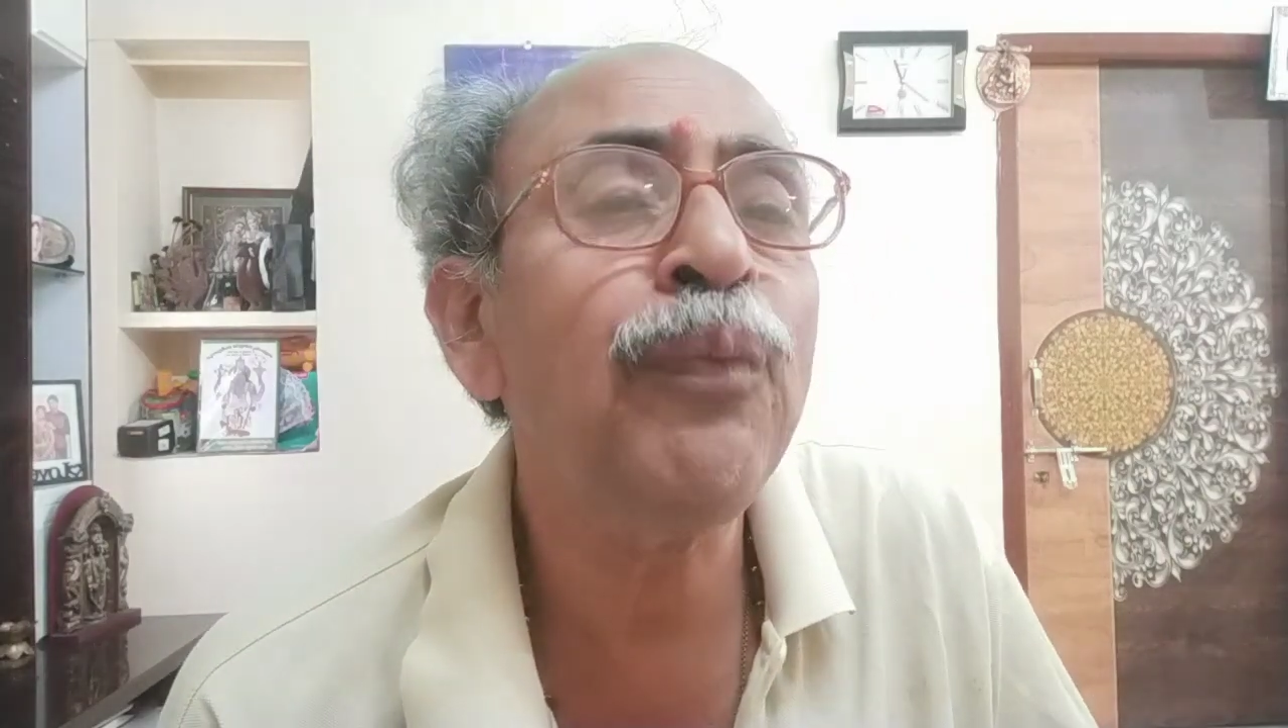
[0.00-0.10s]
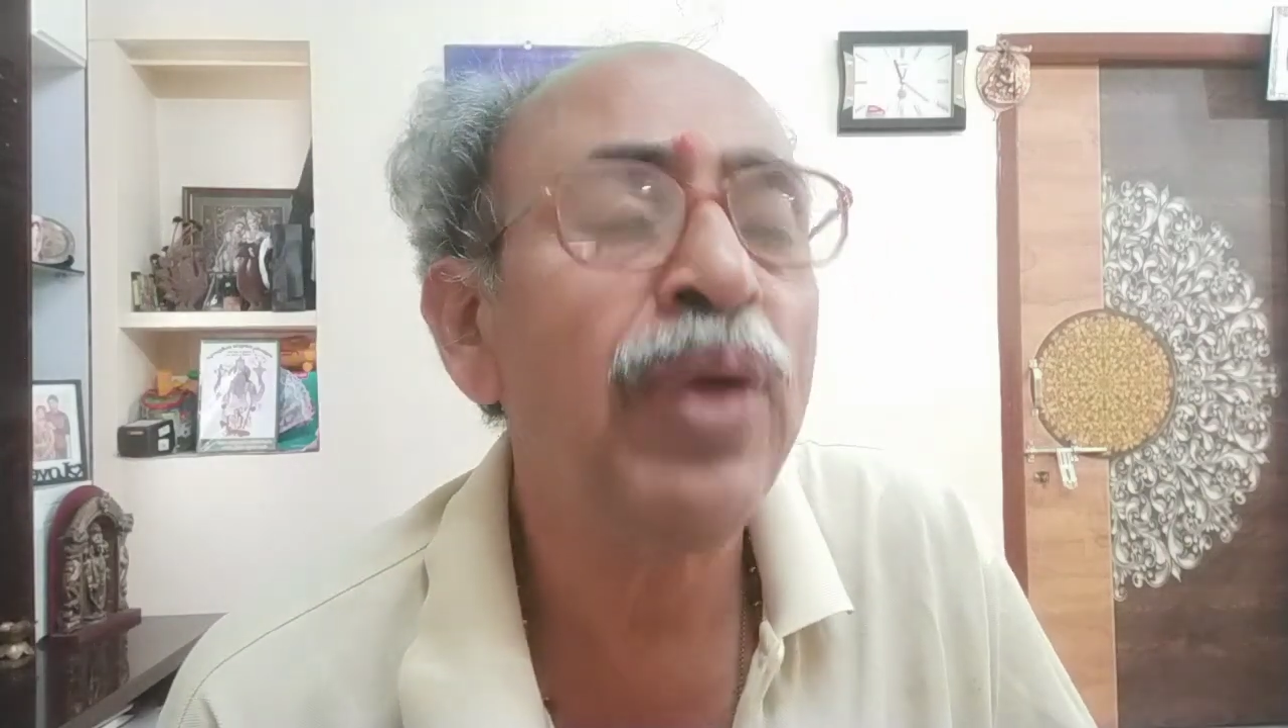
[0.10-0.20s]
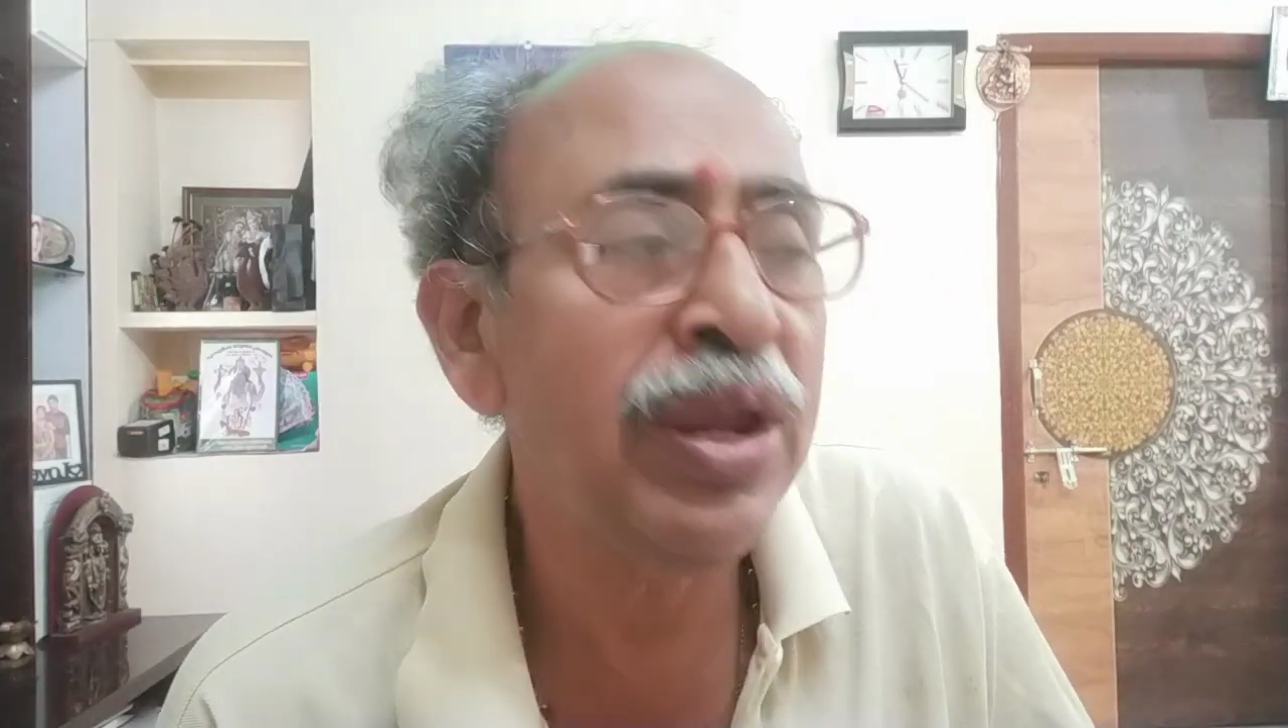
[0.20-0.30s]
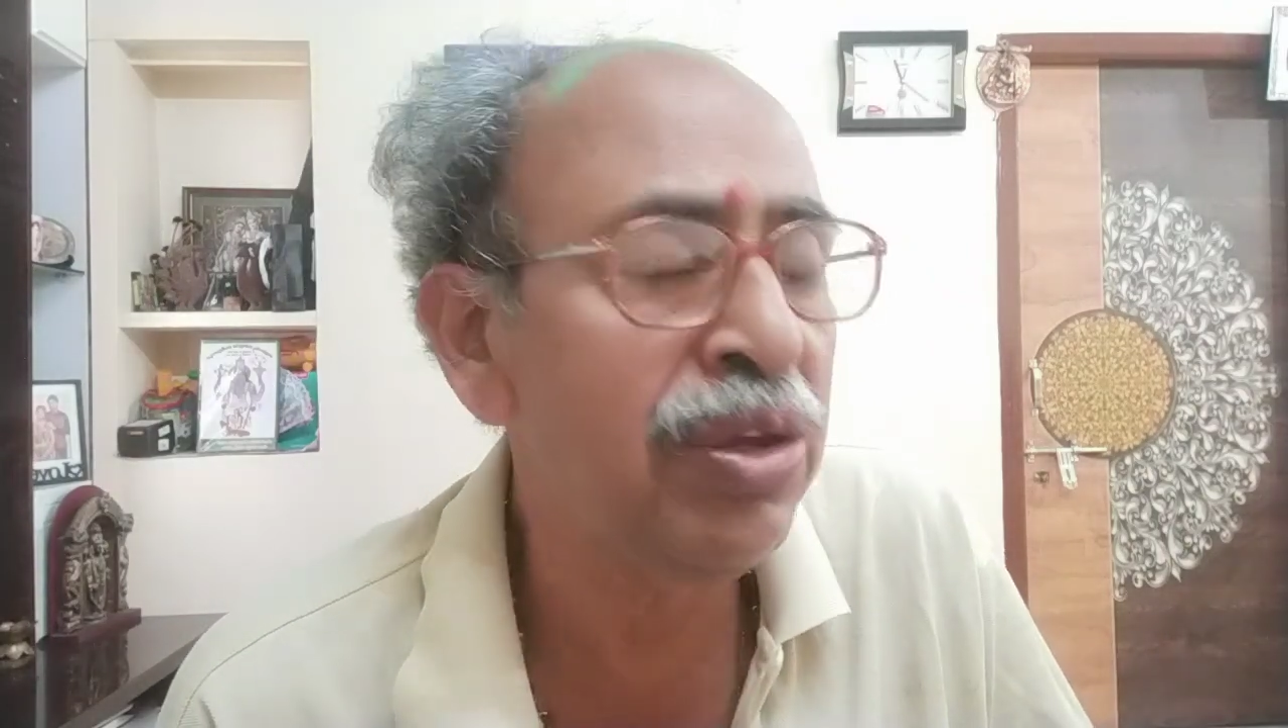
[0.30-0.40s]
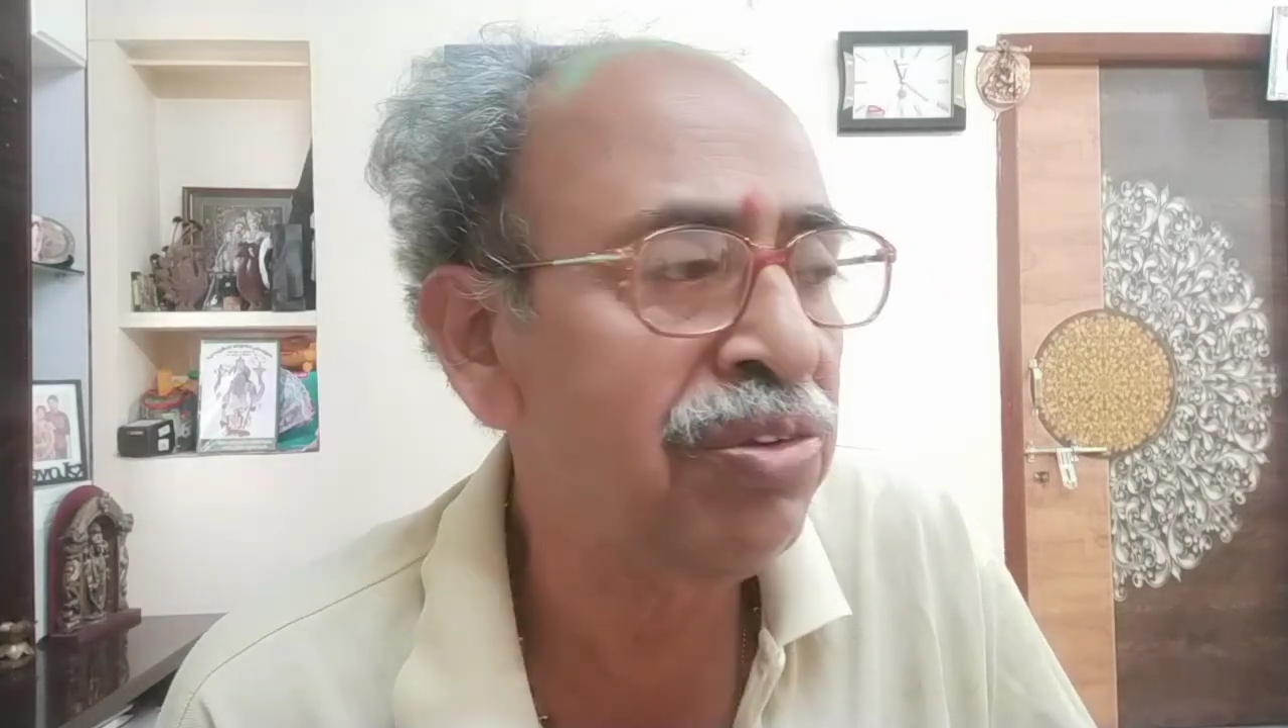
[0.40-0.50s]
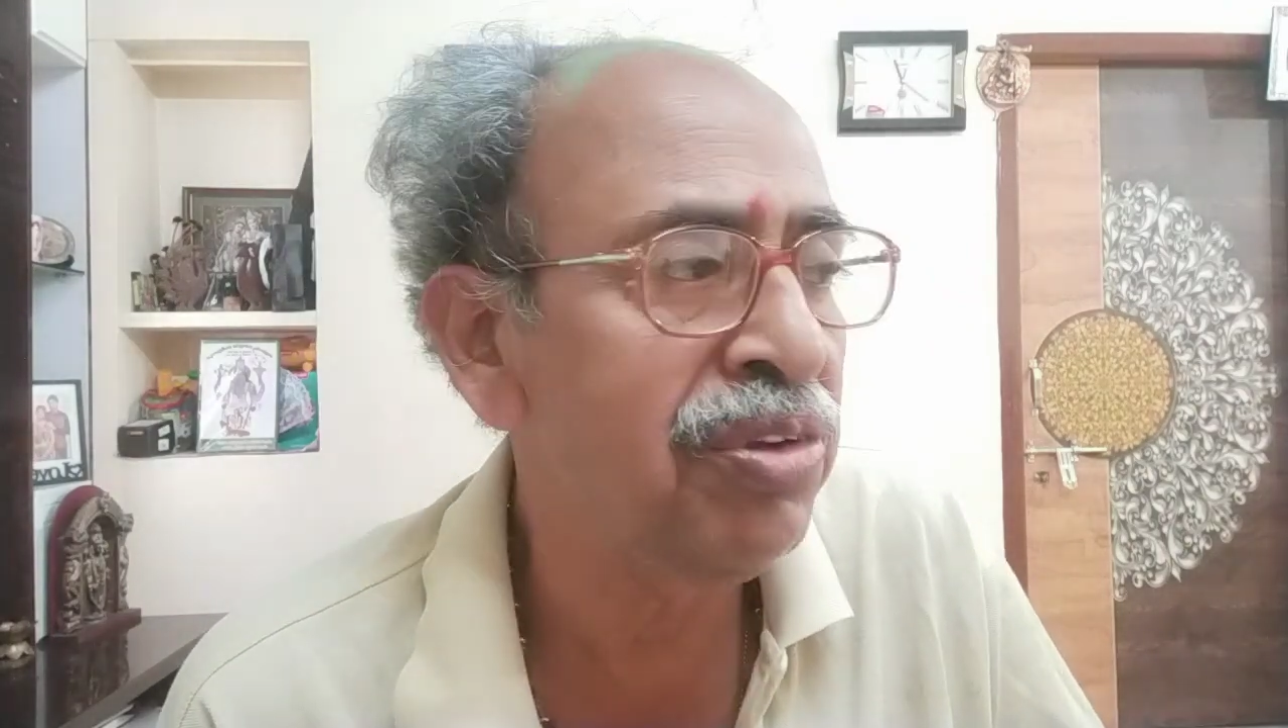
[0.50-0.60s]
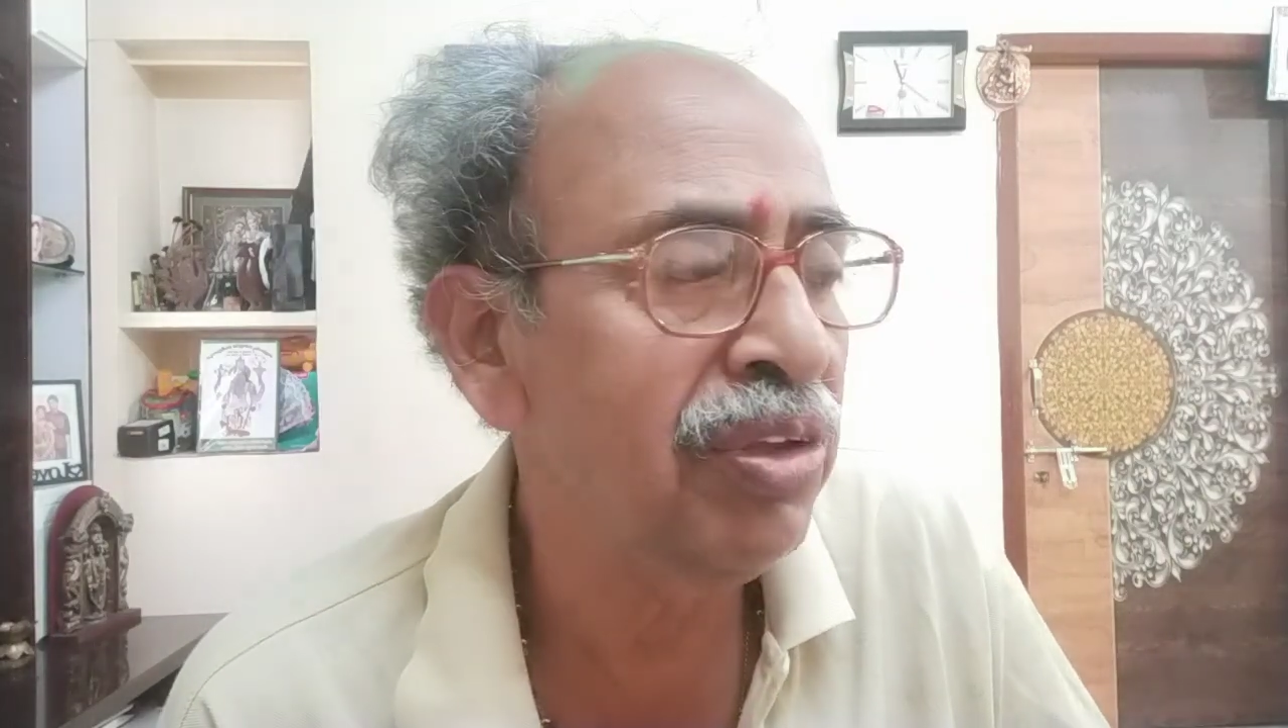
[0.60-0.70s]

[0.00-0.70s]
energy,